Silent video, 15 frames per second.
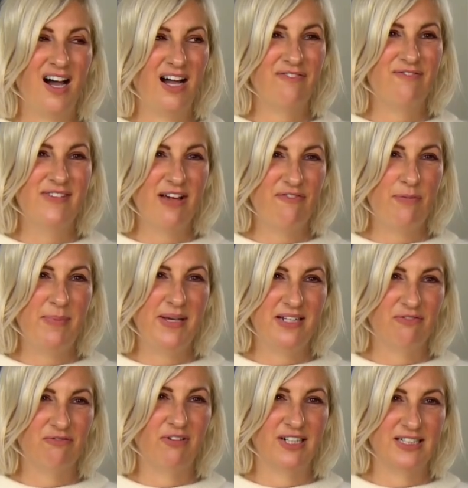I've never been a
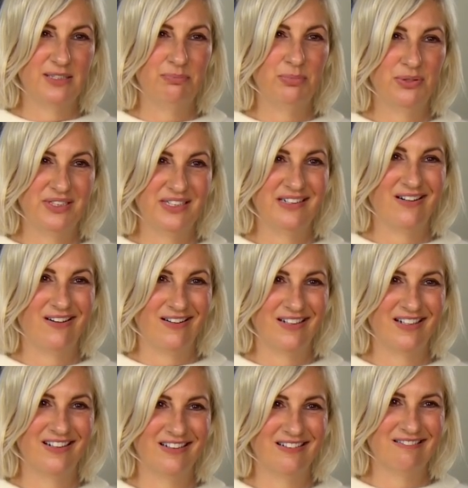rice pudding kind of
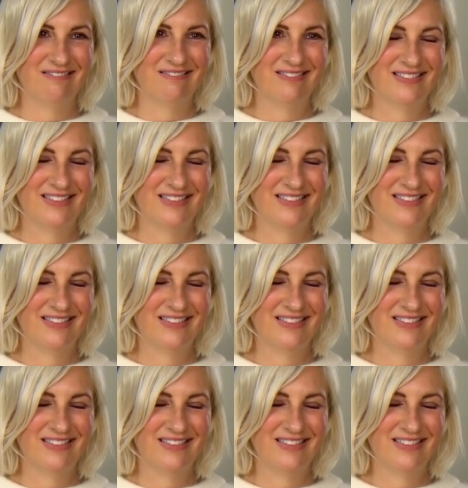girl.